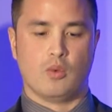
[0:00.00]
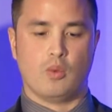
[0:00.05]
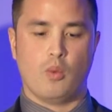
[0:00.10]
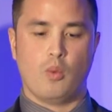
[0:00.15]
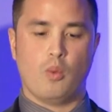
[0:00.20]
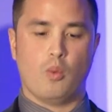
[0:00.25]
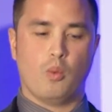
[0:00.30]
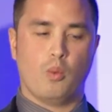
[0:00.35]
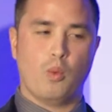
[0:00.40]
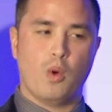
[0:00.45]

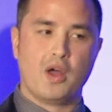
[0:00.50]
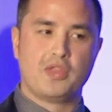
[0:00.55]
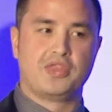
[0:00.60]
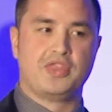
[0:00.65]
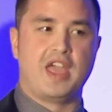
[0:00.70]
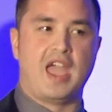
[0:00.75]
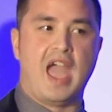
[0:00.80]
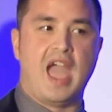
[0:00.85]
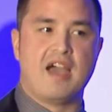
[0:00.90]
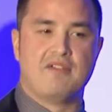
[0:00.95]
what
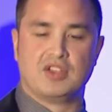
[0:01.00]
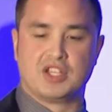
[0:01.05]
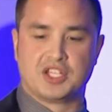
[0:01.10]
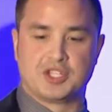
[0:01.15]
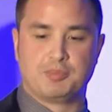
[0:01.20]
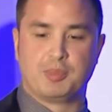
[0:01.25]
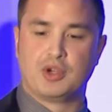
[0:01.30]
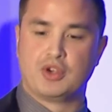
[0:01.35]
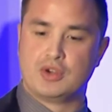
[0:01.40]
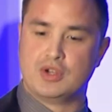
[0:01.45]
they have
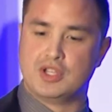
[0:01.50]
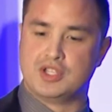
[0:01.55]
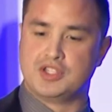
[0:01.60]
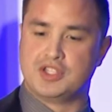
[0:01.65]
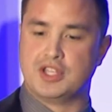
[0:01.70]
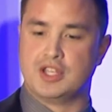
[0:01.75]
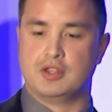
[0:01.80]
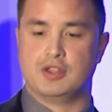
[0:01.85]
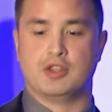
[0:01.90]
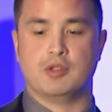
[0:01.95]

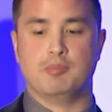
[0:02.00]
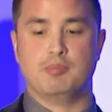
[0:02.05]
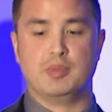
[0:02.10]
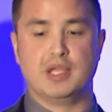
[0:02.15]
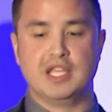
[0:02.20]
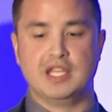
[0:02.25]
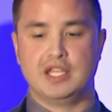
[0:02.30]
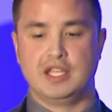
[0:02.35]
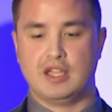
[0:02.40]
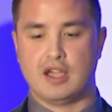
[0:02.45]
experience in, the
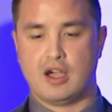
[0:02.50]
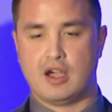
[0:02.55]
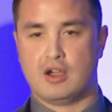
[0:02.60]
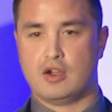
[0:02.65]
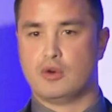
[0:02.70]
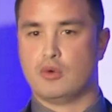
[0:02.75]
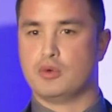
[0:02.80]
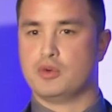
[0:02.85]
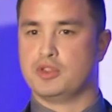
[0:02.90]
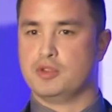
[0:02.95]
media
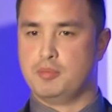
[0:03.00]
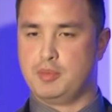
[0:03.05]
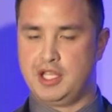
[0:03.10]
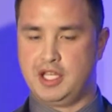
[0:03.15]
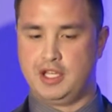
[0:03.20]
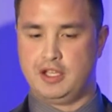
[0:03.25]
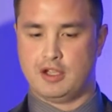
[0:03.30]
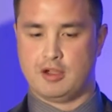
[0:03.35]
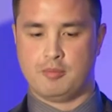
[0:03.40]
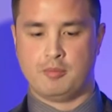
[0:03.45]
or the
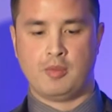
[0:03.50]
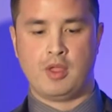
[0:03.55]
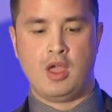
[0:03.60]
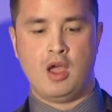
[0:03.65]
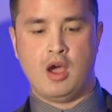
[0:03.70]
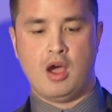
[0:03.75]
medium,